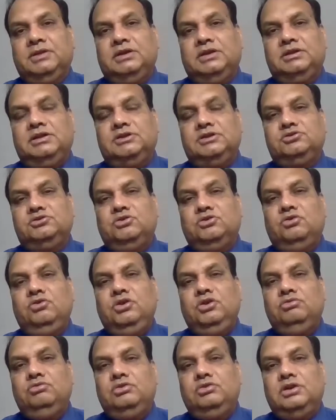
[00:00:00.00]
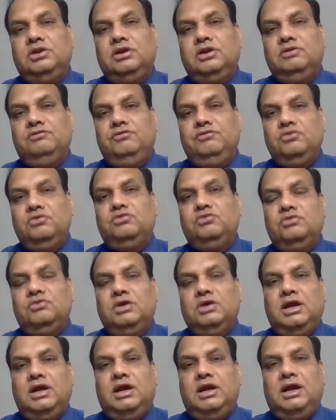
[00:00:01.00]
is no neutral view,
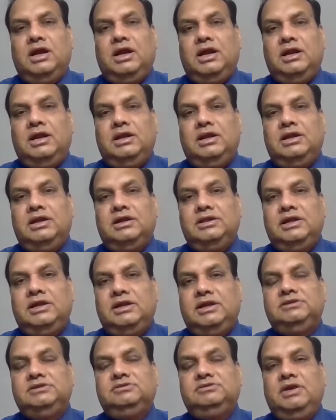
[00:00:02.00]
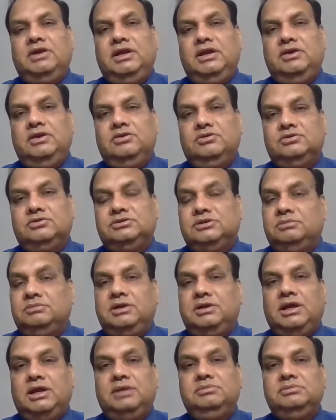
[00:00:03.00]
and that is why
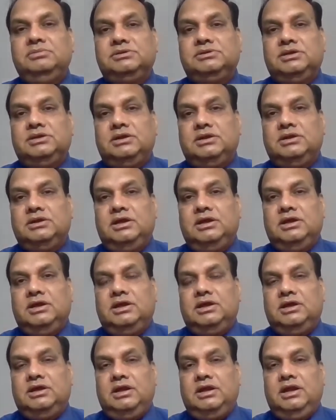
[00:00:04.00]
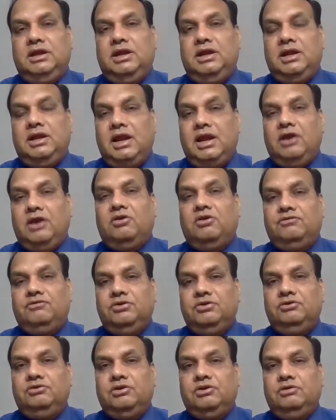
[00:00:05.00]
sometimes a lack of
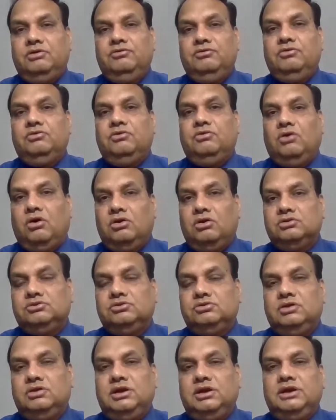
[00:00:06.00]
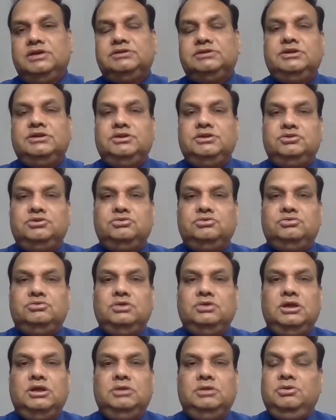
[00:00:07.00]
neutral view also creates an issue
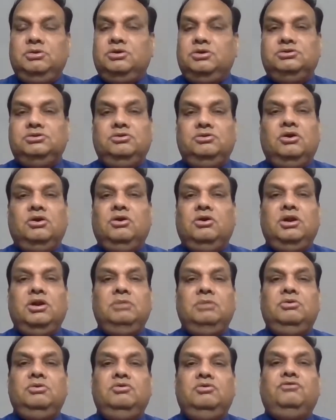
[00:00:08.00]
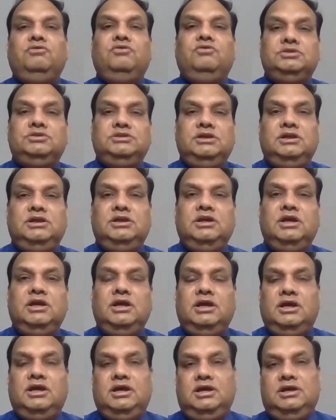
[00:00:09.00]
because you are not able to foresee
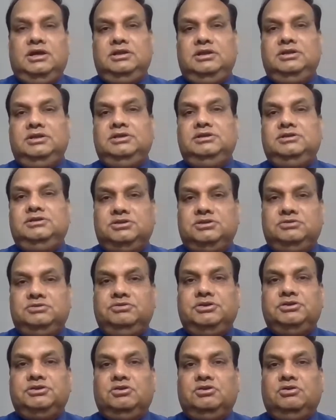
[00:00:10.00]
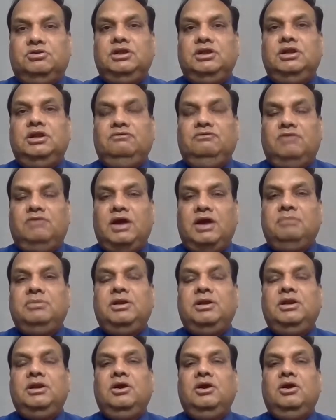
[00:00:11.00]
the situation or the
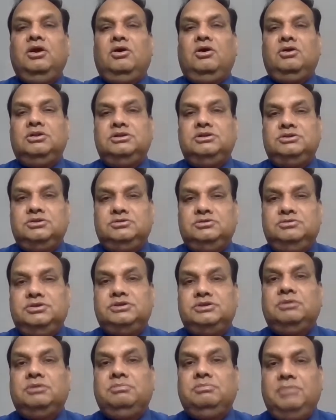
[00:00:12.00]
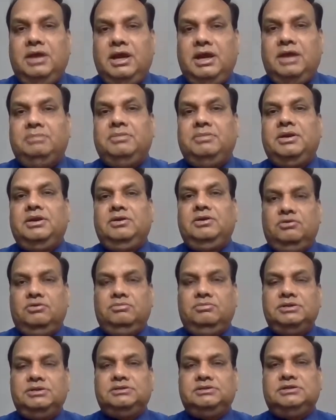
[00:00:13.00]
environment or the situation may happen in your
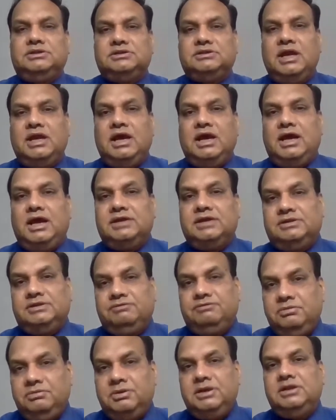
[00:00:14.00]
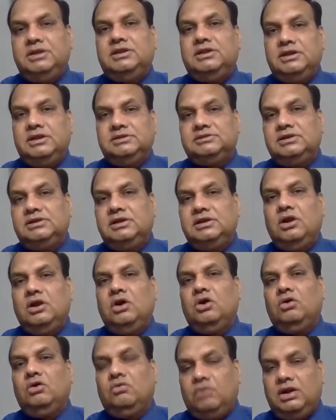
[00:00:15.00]
business as everybody thinks in
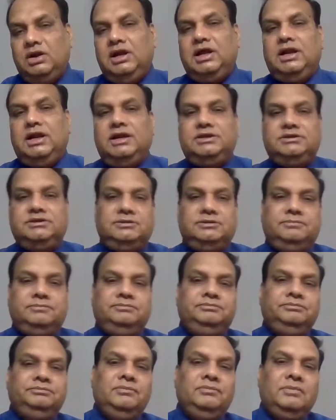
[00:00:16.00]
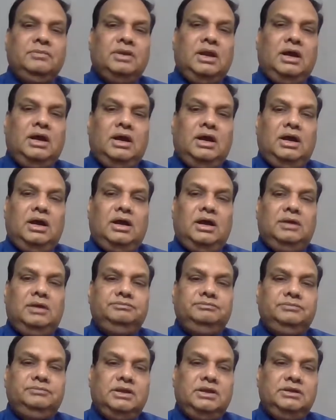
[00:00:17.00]
one direction.
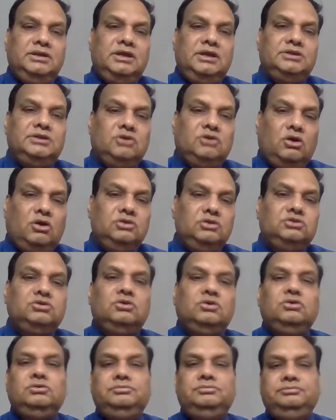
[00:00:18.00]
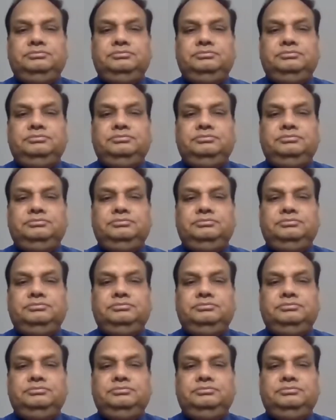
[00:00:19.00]
There is also